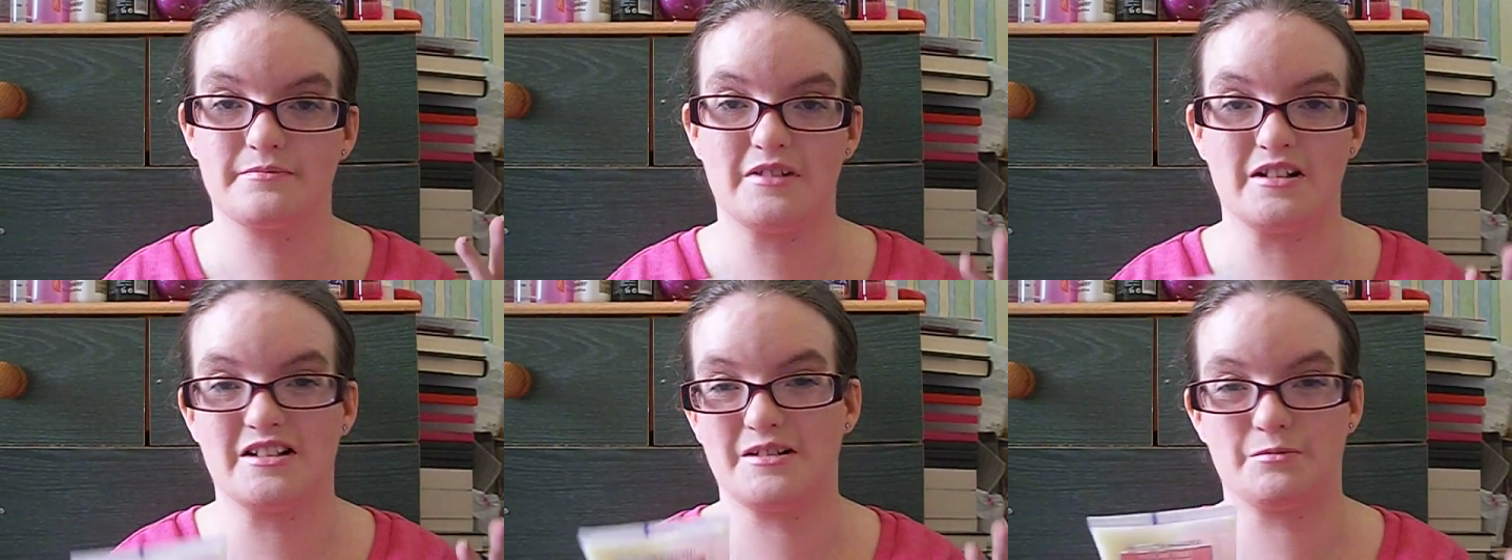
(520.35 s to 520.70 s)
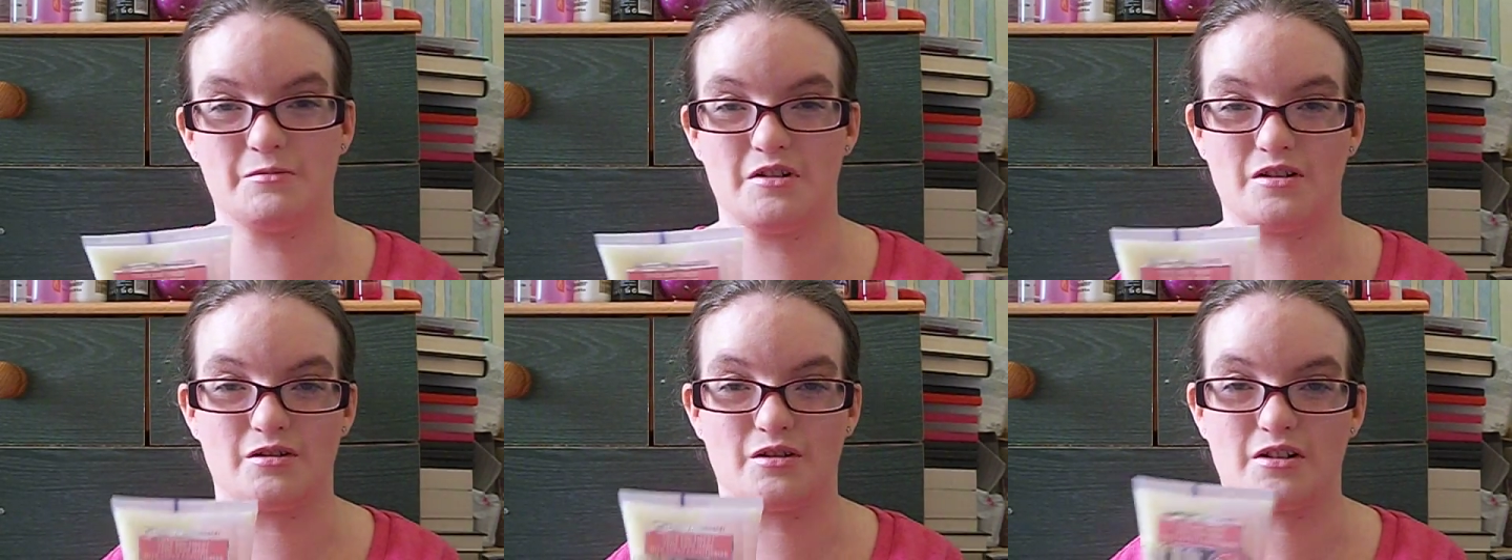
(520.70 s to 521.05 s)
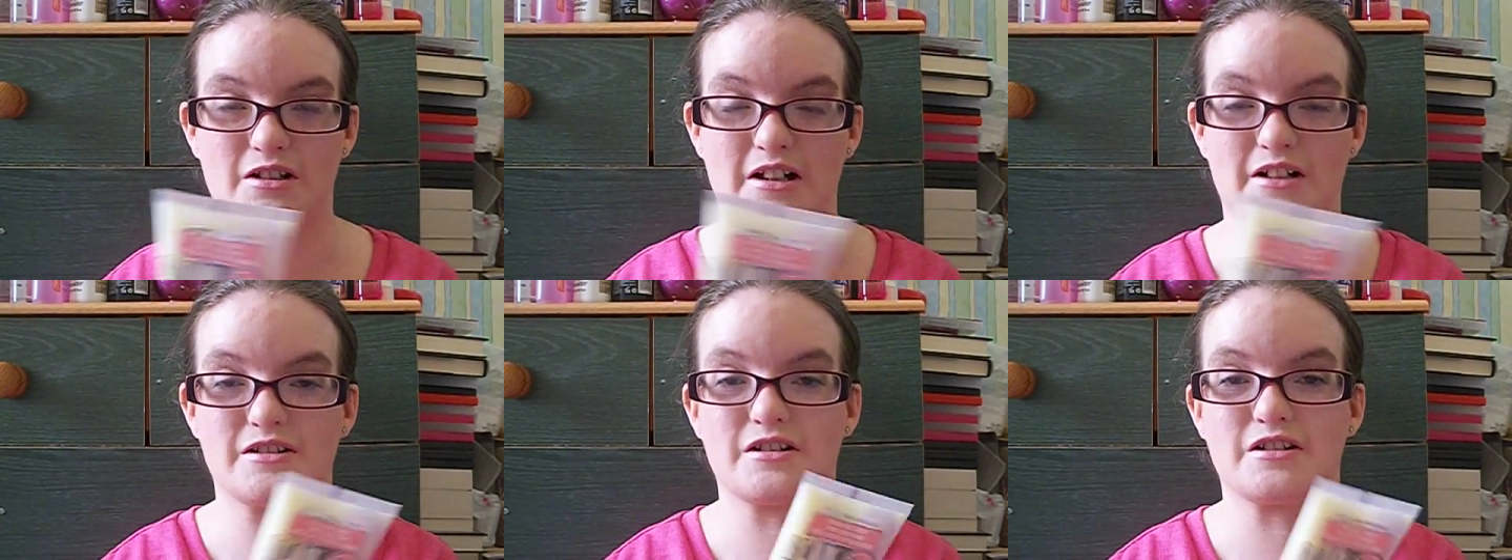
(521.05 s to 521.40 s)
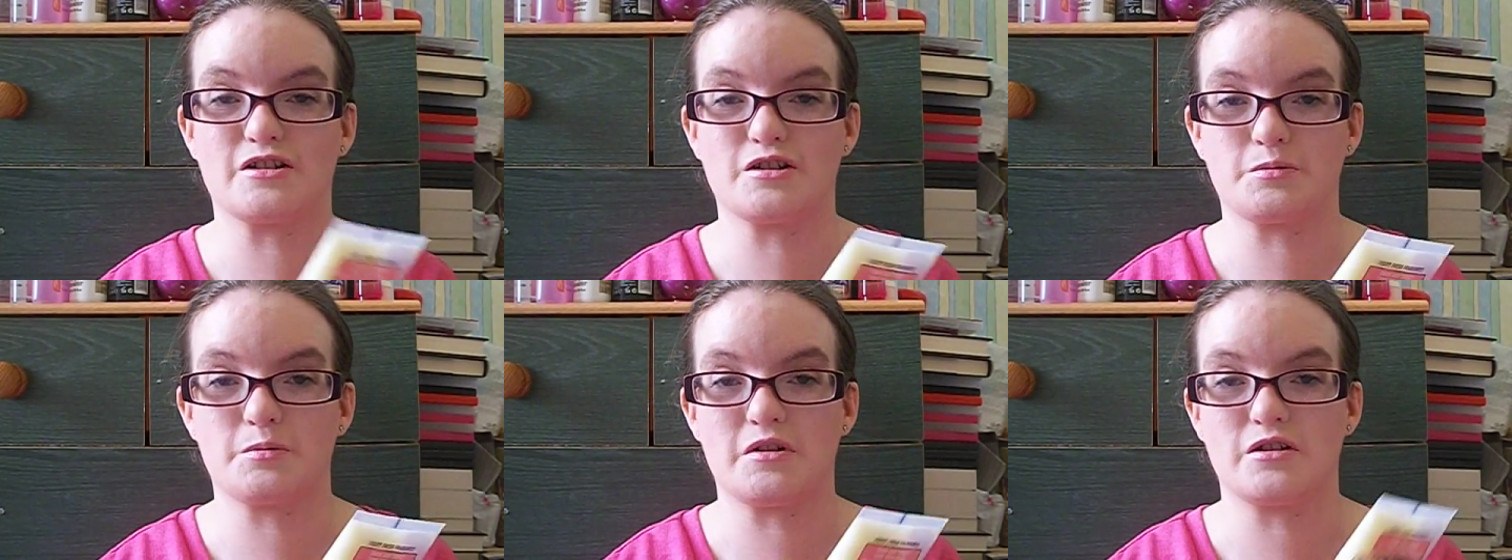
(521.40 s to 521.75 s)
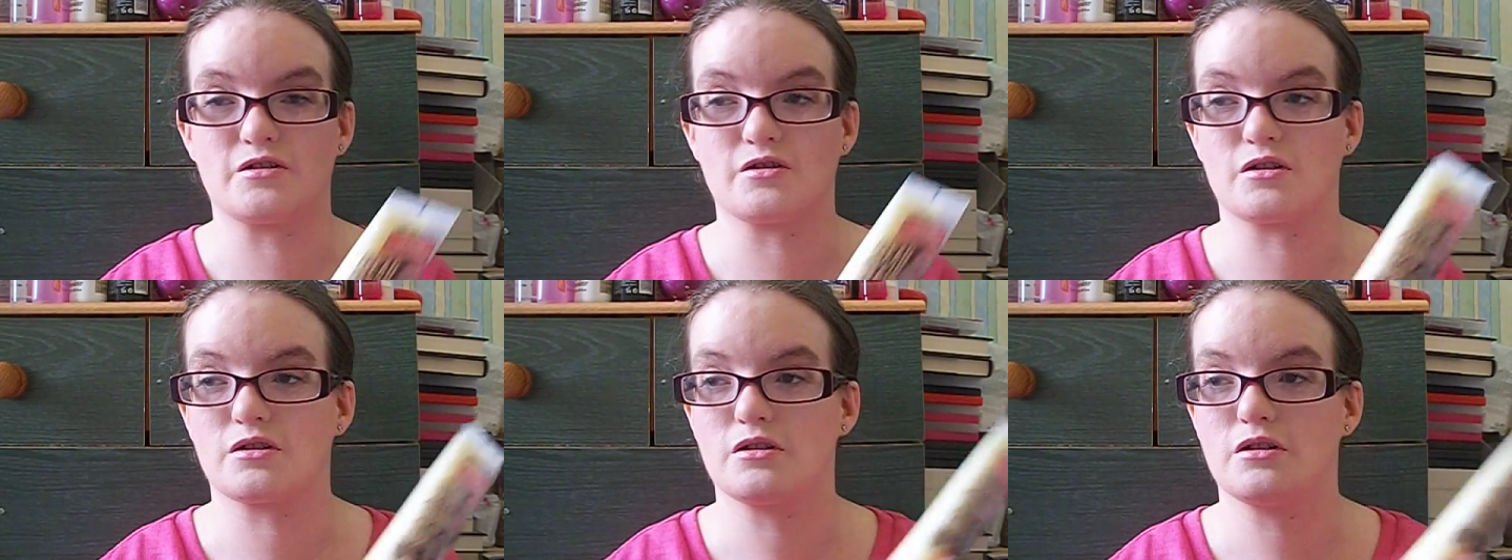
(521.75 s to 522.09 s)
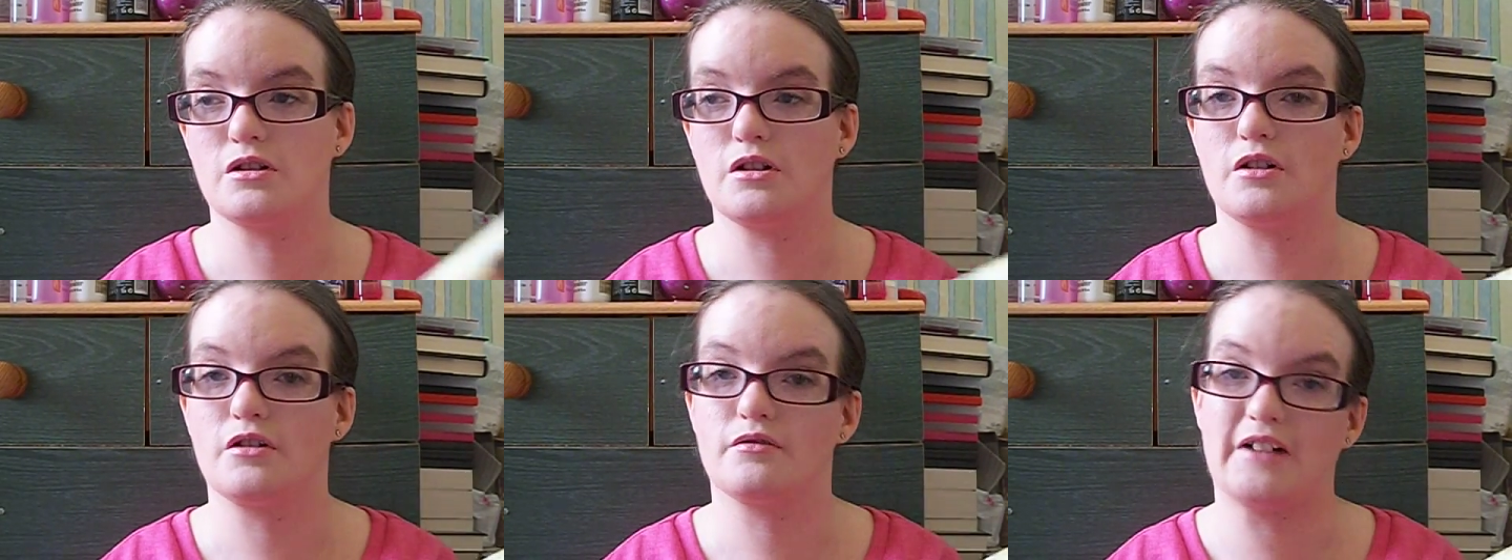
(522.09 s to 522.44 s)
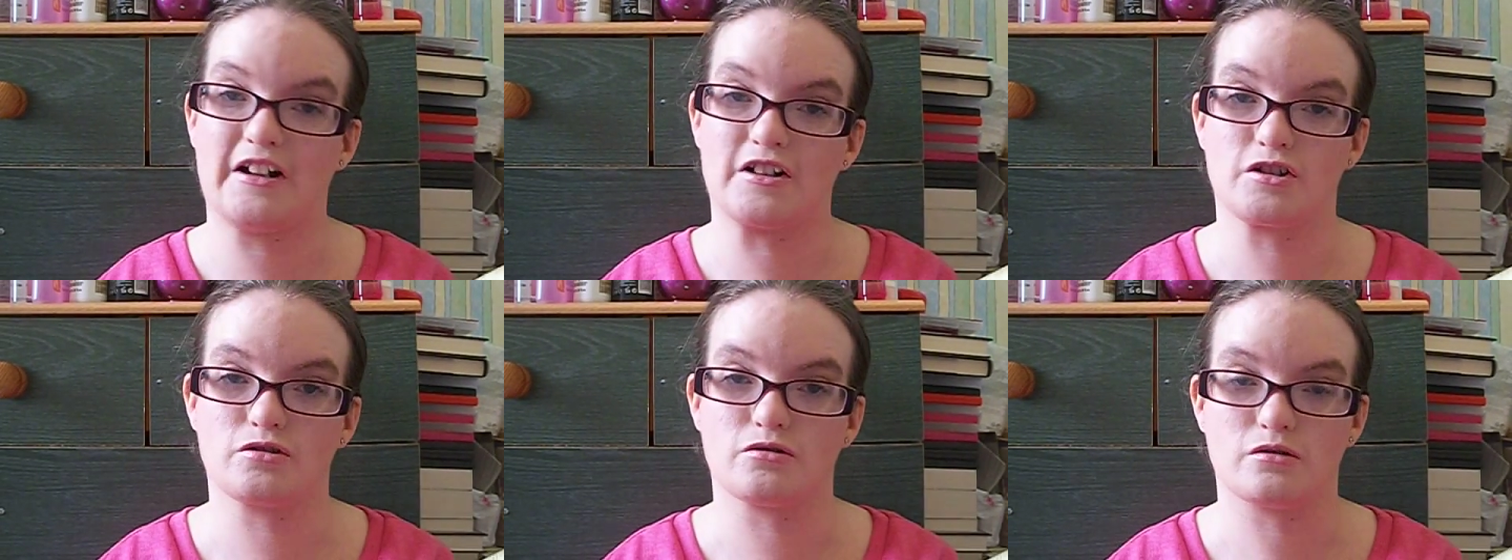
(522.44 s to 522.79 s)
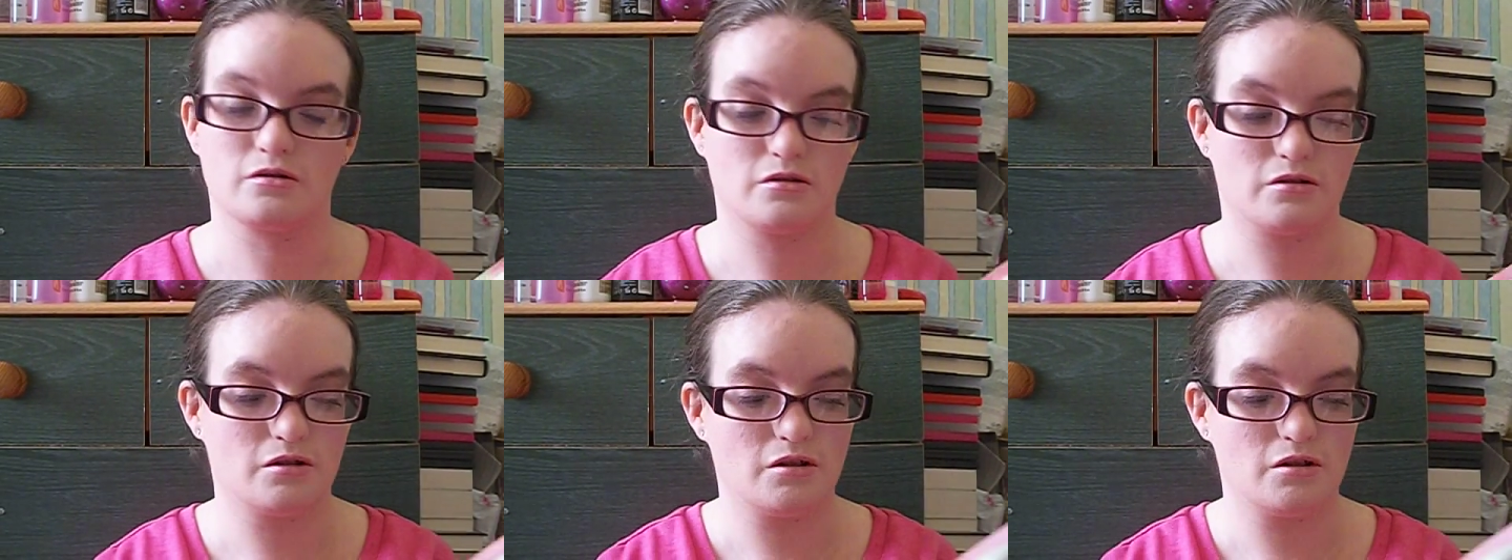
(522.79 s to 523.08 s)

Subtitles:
I didn't want to look tanned, I just want to look natural.